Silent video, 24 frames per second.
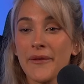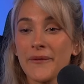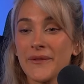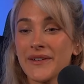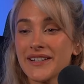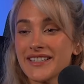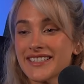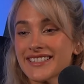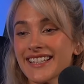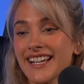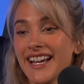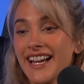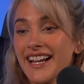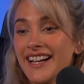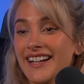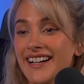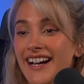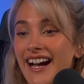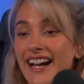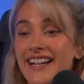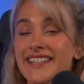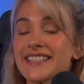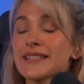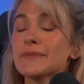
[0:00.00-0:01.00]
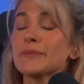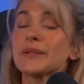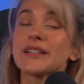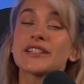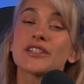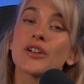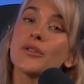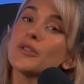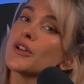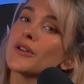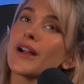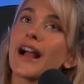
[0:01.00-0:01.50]
which I simply
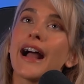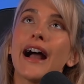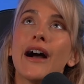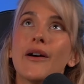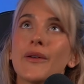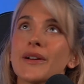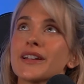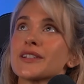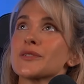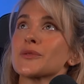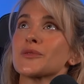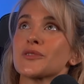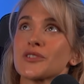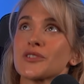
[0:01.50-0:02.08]
don't know how it'll